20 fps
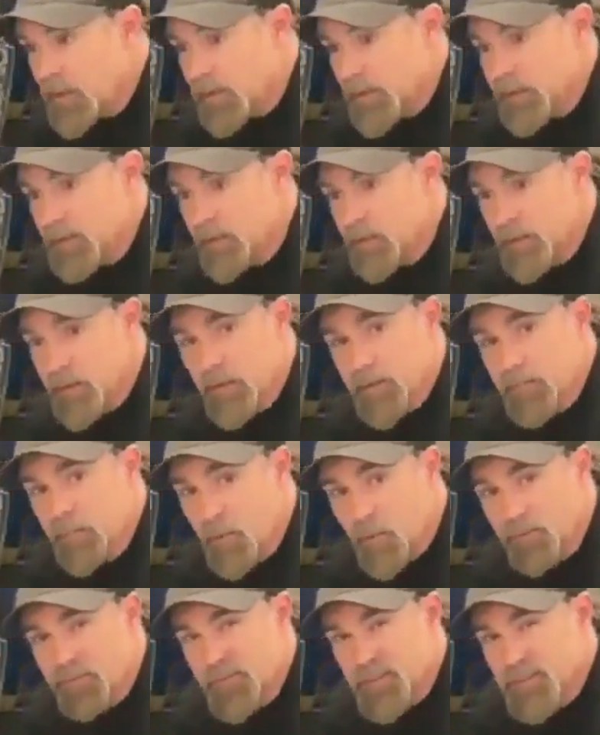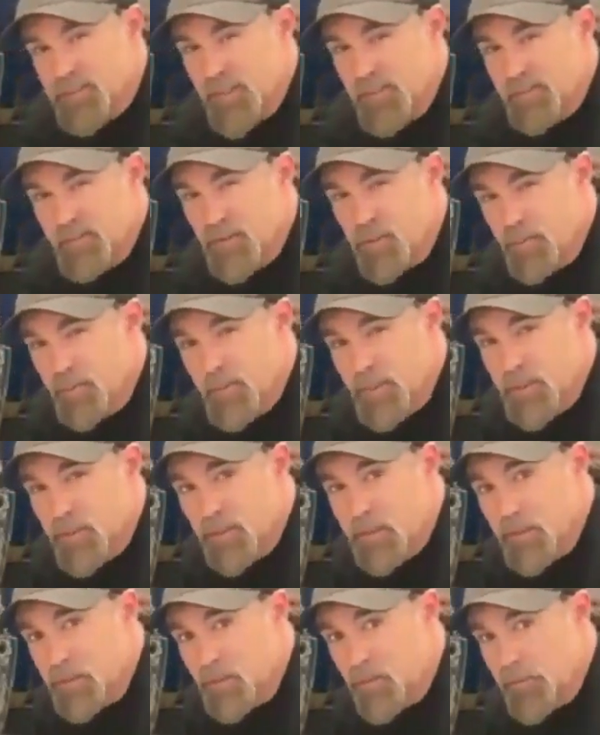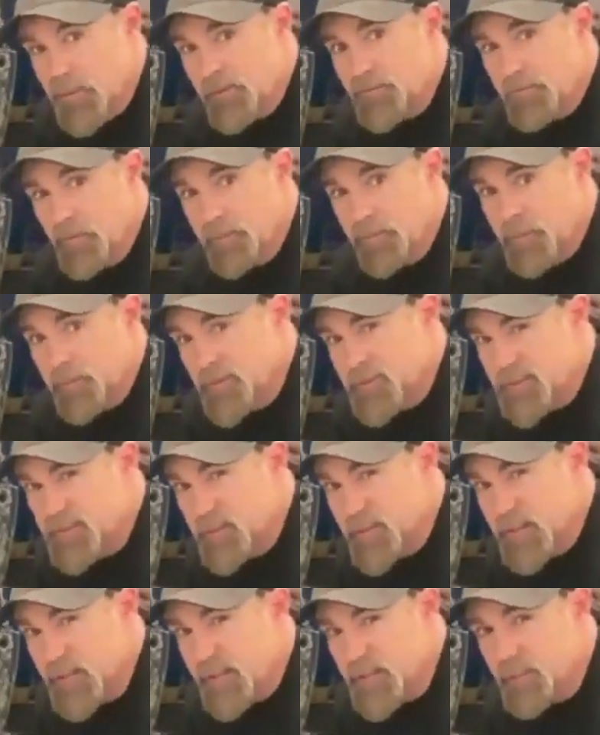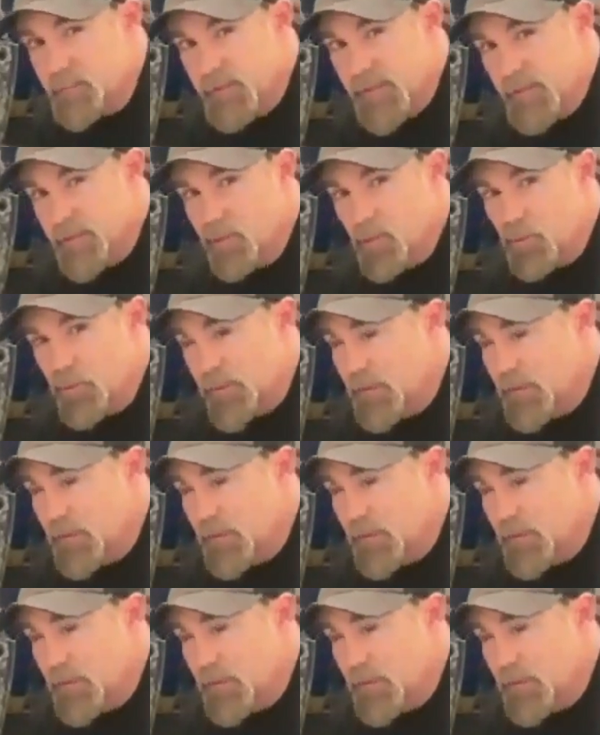and uh, hopefully save you a little bit of grief on putting this thing in, make it a little